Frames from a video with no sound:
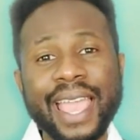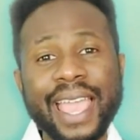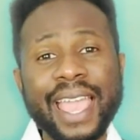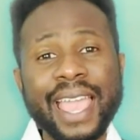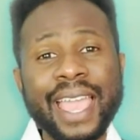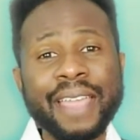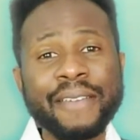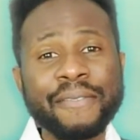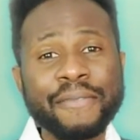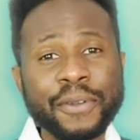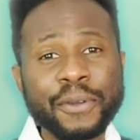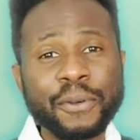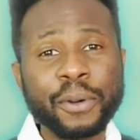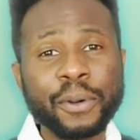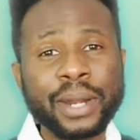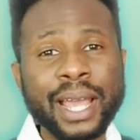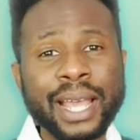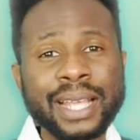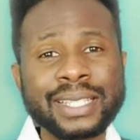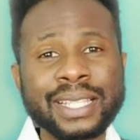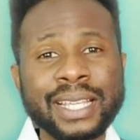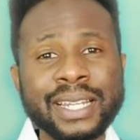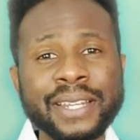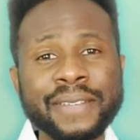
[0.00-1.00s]
"Everyone
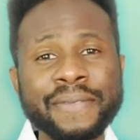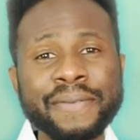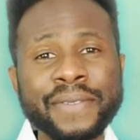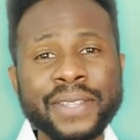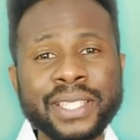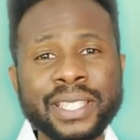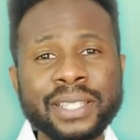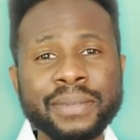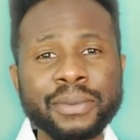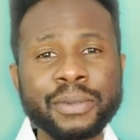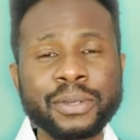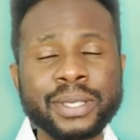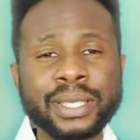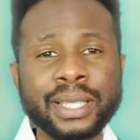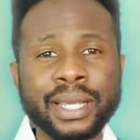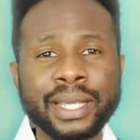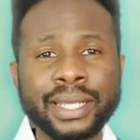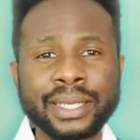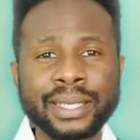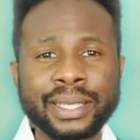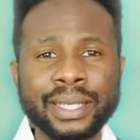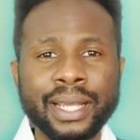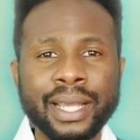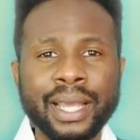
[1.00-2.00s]
has an invisible
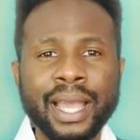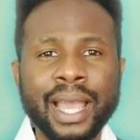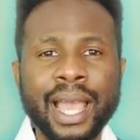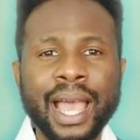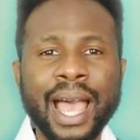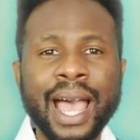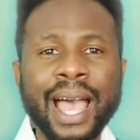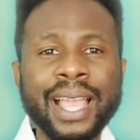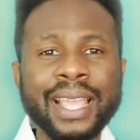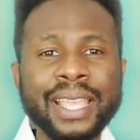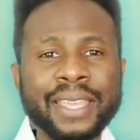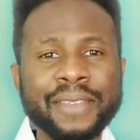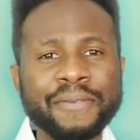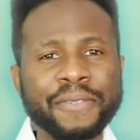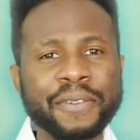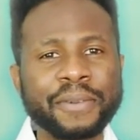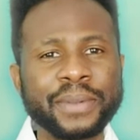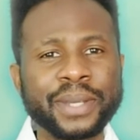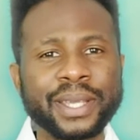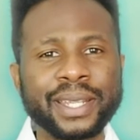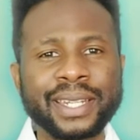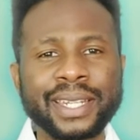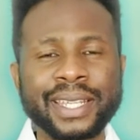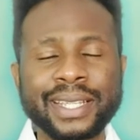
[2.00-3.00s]
sign hanging from
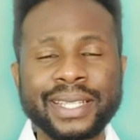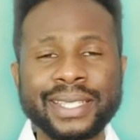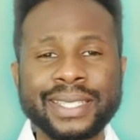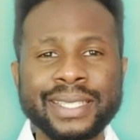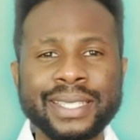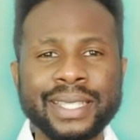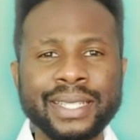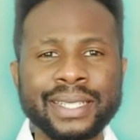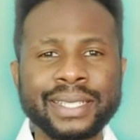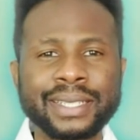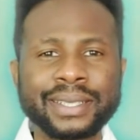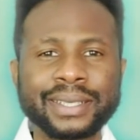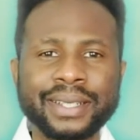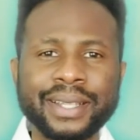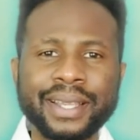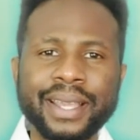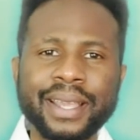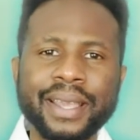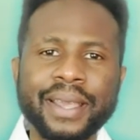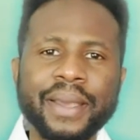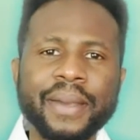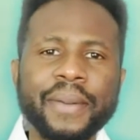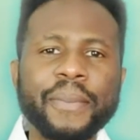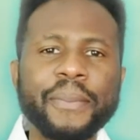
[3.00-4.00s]
their neck saying,
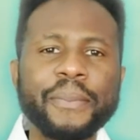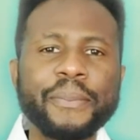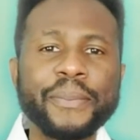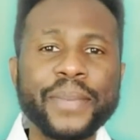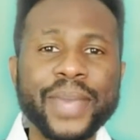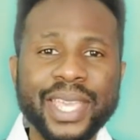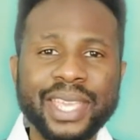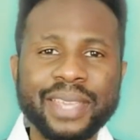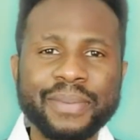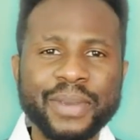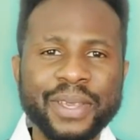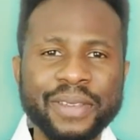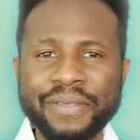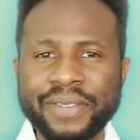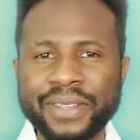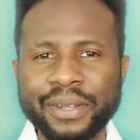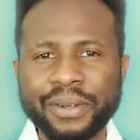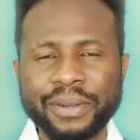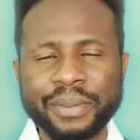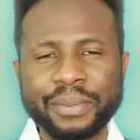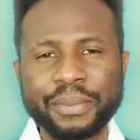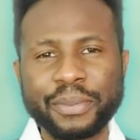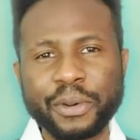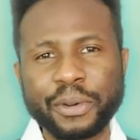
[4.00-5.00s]
'Make me
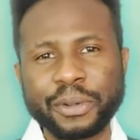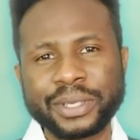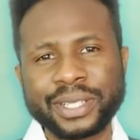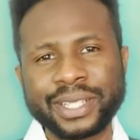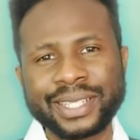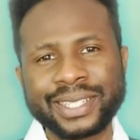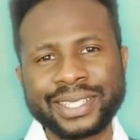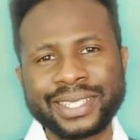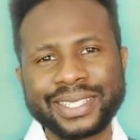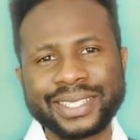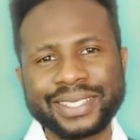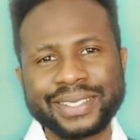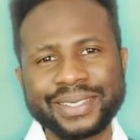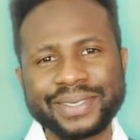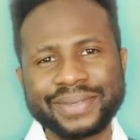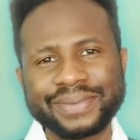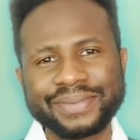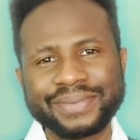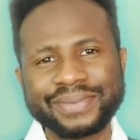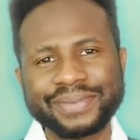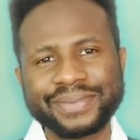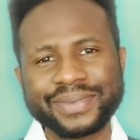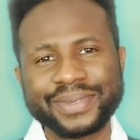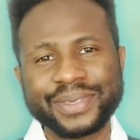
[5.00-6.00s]
feel important.'"
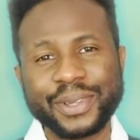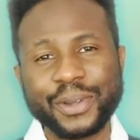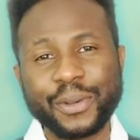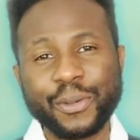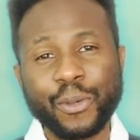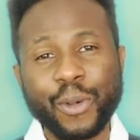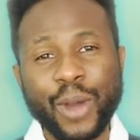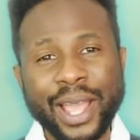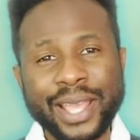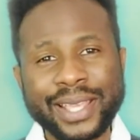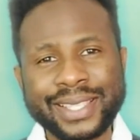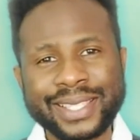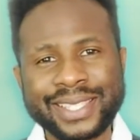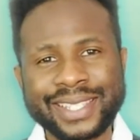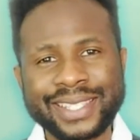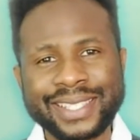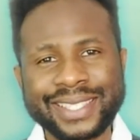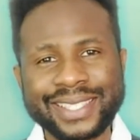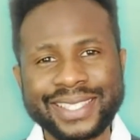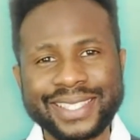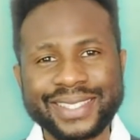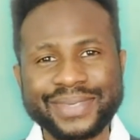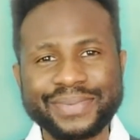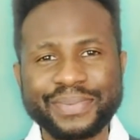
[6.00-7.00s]
Why is
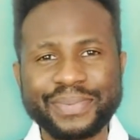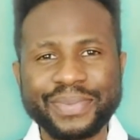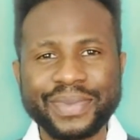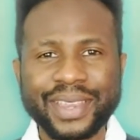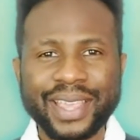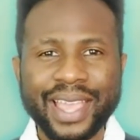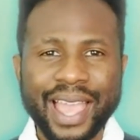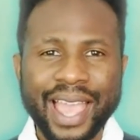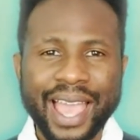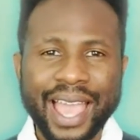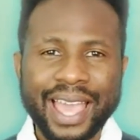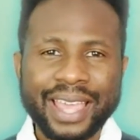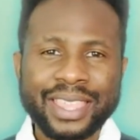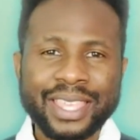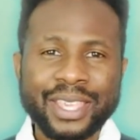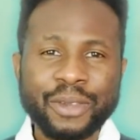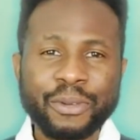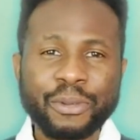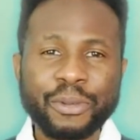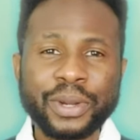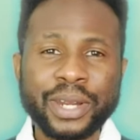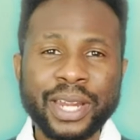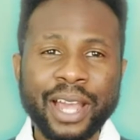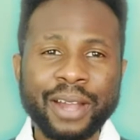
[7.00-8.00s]
this? I
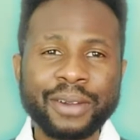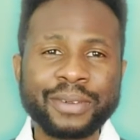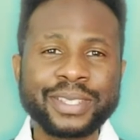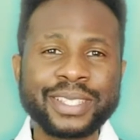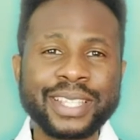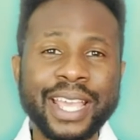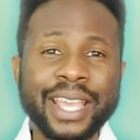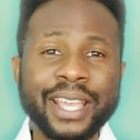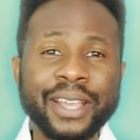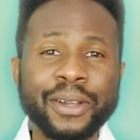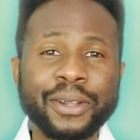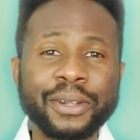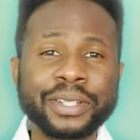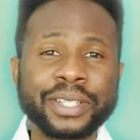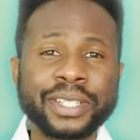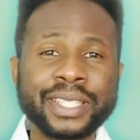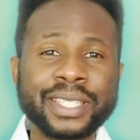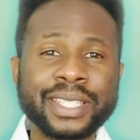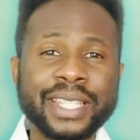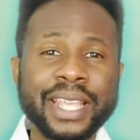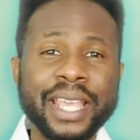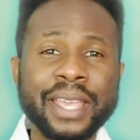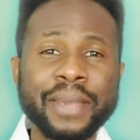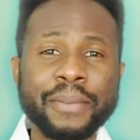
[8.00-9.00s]
think renowned
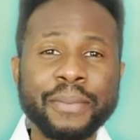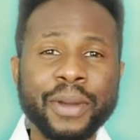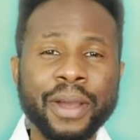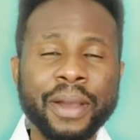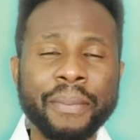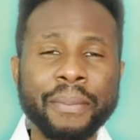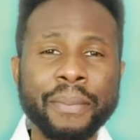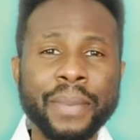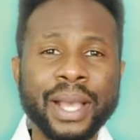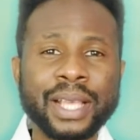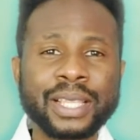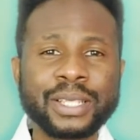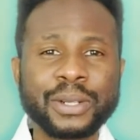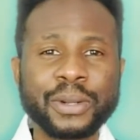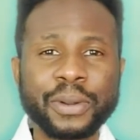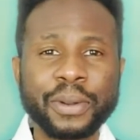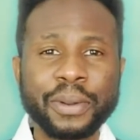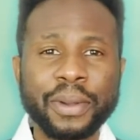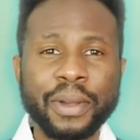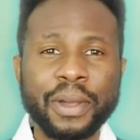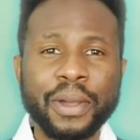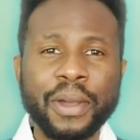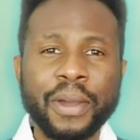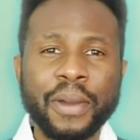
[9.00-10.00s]
psychologist Abraham
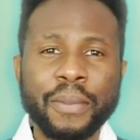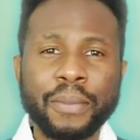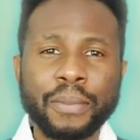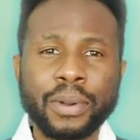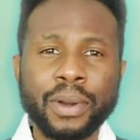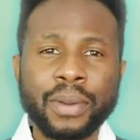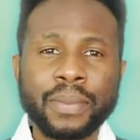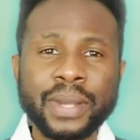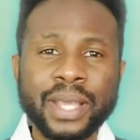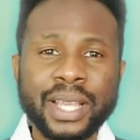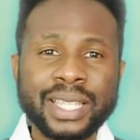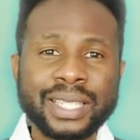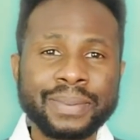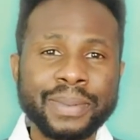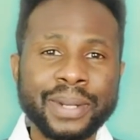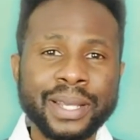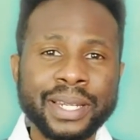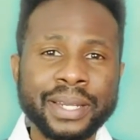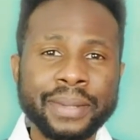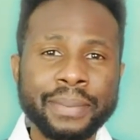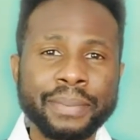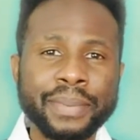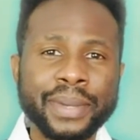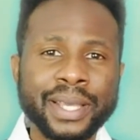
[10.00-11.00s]
Maslow probably
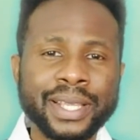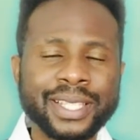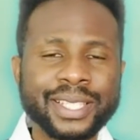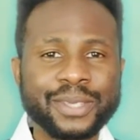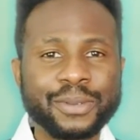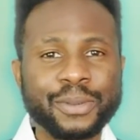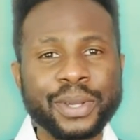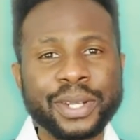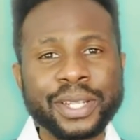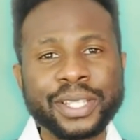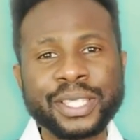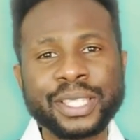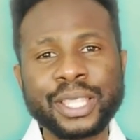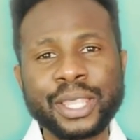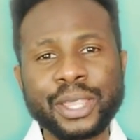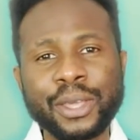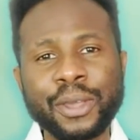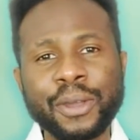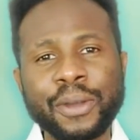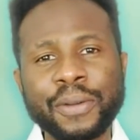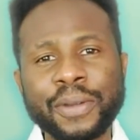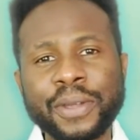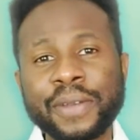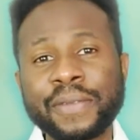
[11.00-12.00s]
explained it best with his
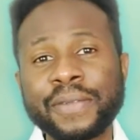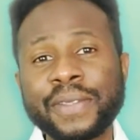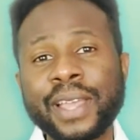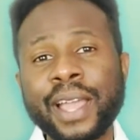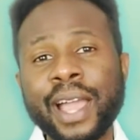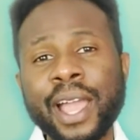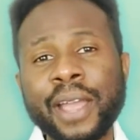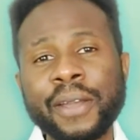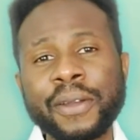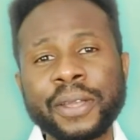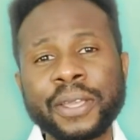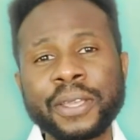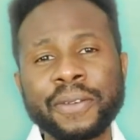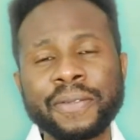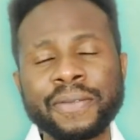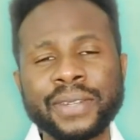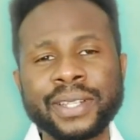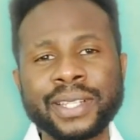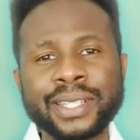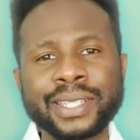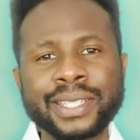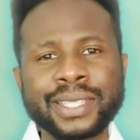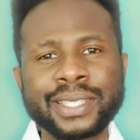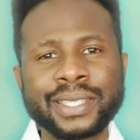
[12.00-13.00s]
theory of the hierarchy of
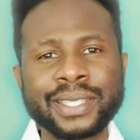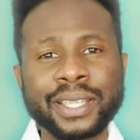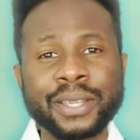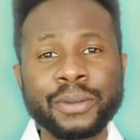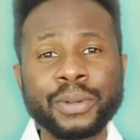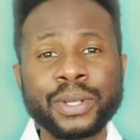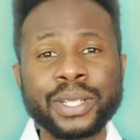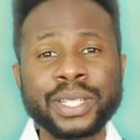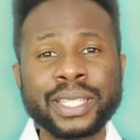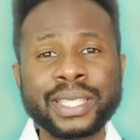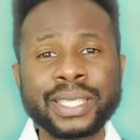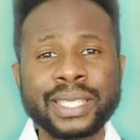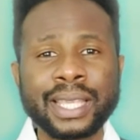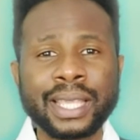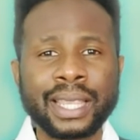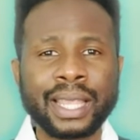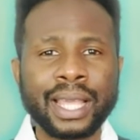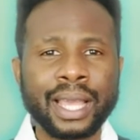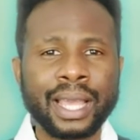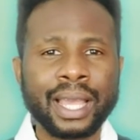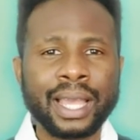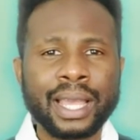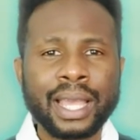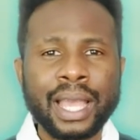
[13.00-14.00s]
needs, in which he said
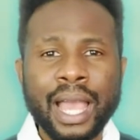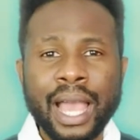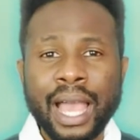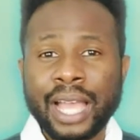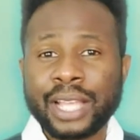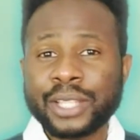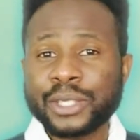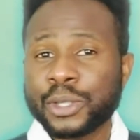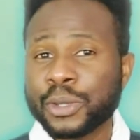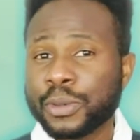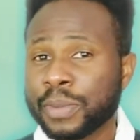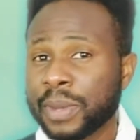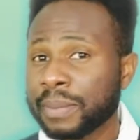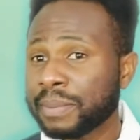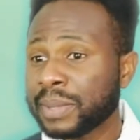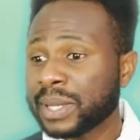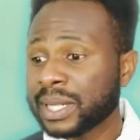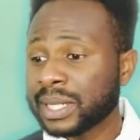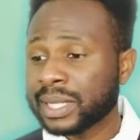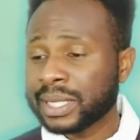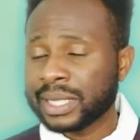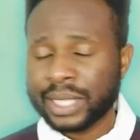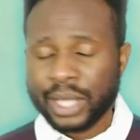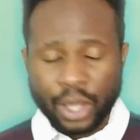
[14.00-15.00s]
that as human
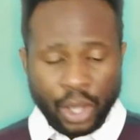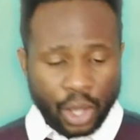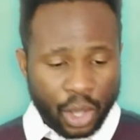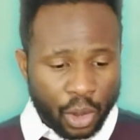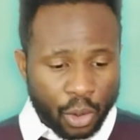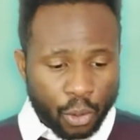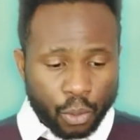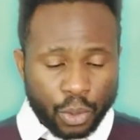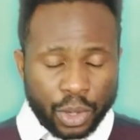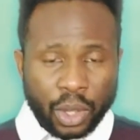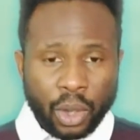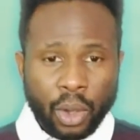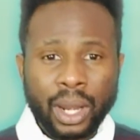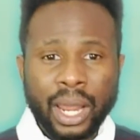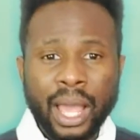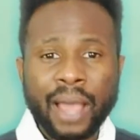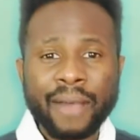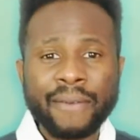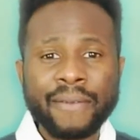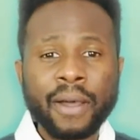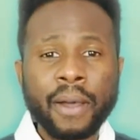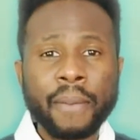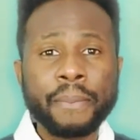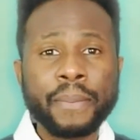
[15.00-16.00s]
beings, we all
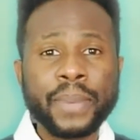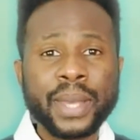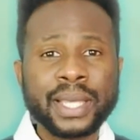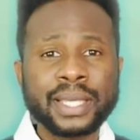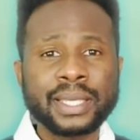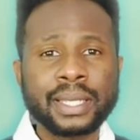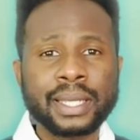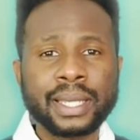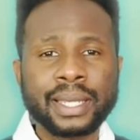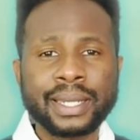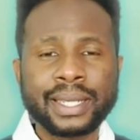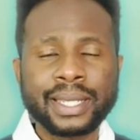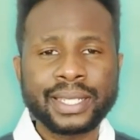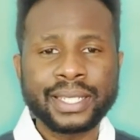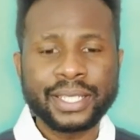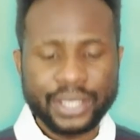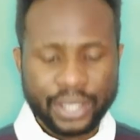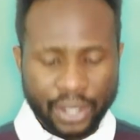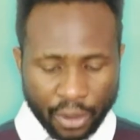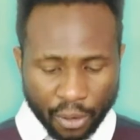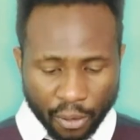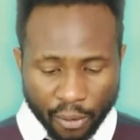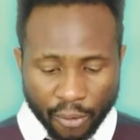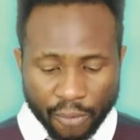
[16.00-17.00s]
have our basic needs
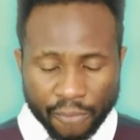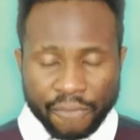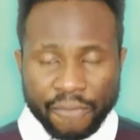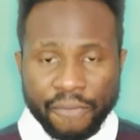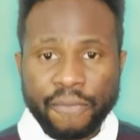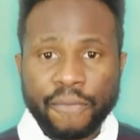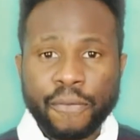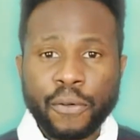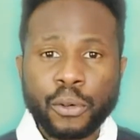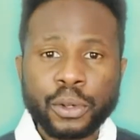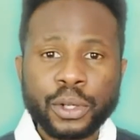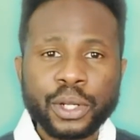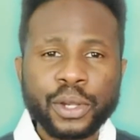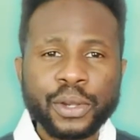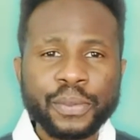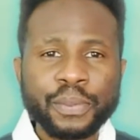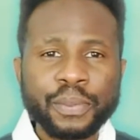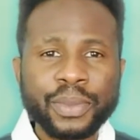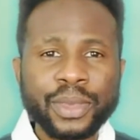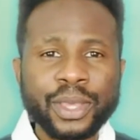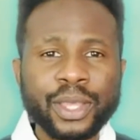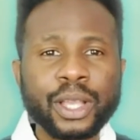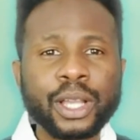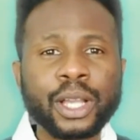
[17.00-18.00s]
of food,
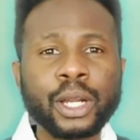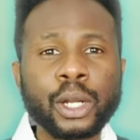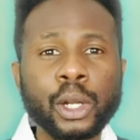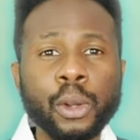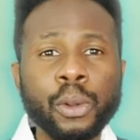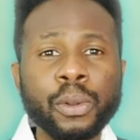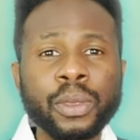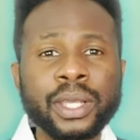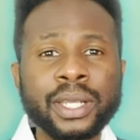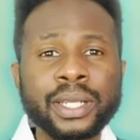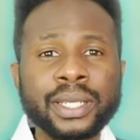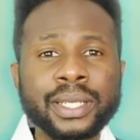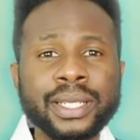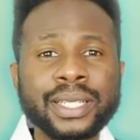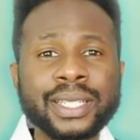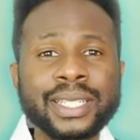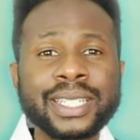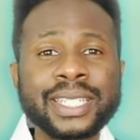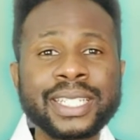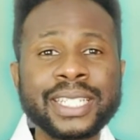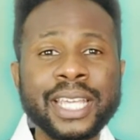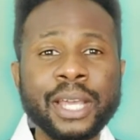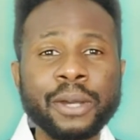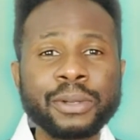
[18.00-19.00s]
clothing,
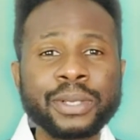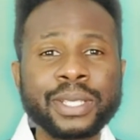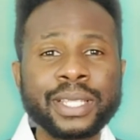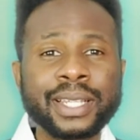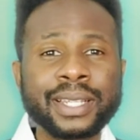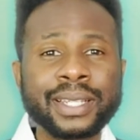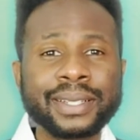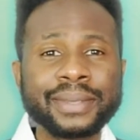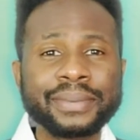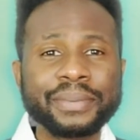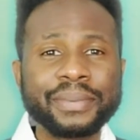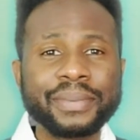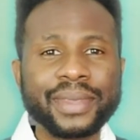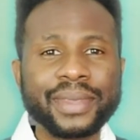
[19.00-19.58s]
shelter,